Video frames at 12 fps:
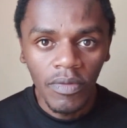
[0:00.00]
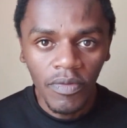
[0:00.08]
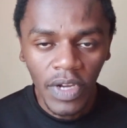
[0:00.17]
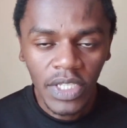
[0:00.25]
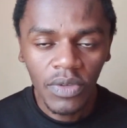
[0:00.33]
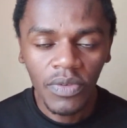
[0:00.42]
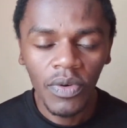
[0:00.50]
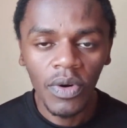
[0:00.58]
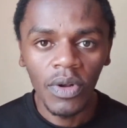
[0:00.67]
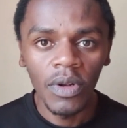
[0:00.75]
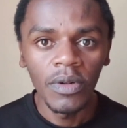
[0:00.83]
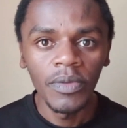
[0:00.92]
First of
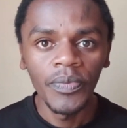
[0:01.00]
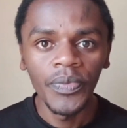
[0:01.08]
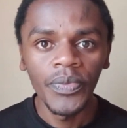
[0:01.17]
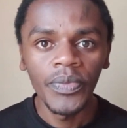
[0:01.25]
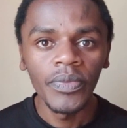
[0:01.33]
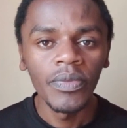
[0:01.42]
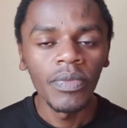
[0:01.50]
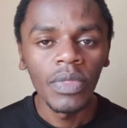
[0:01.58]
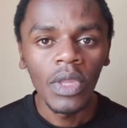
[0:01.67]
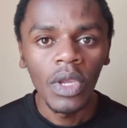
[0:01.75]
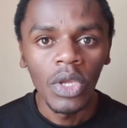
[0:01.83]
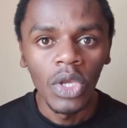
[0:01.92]
all,
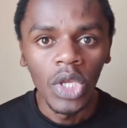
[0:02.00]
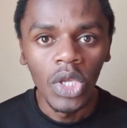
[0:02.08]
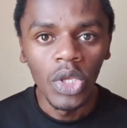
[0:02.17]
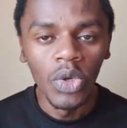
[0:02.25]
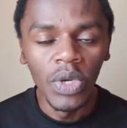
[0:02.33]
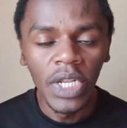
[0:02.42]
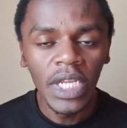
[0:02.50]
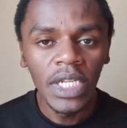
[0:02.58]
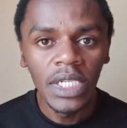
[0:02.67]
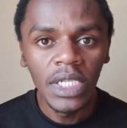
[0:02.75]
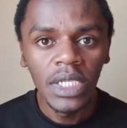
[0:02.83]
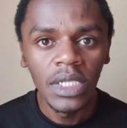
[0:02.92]
you
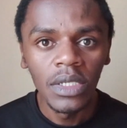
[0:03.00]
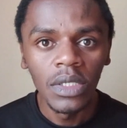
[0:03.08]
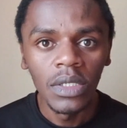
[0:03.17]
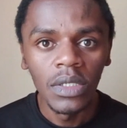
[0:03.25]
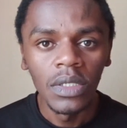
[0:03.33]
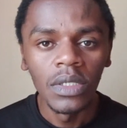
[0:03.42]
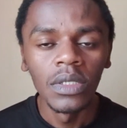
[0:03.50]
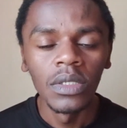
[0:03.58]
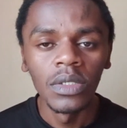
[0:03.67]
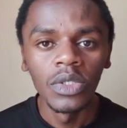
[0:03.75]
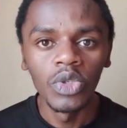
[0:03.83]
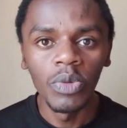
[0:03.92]
need
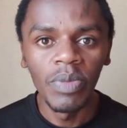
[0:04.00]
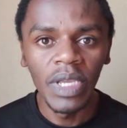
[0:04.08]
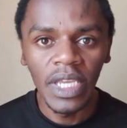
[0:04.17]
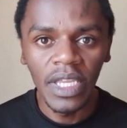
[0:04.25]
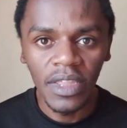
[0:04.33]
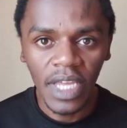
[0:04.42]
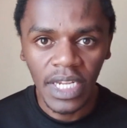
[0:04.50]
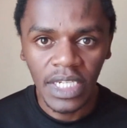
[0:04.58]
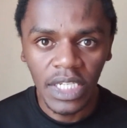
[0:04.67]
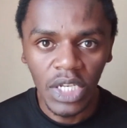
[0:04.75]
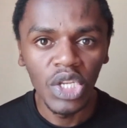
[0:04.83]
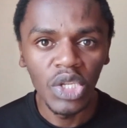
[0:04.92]
to be in
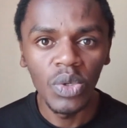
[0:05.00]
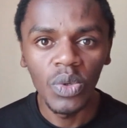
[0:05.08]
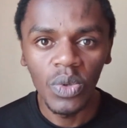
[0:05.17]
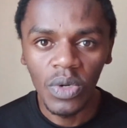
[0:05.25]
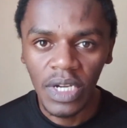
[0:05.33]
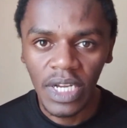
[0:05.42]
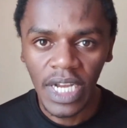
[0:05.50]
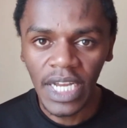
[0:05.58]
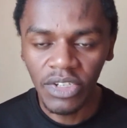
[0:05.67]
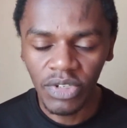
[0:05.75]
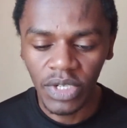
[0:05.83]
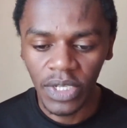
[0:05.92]
that new
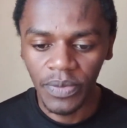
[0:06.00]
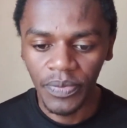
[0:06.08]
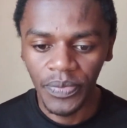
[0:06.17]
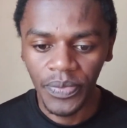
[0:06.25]
country.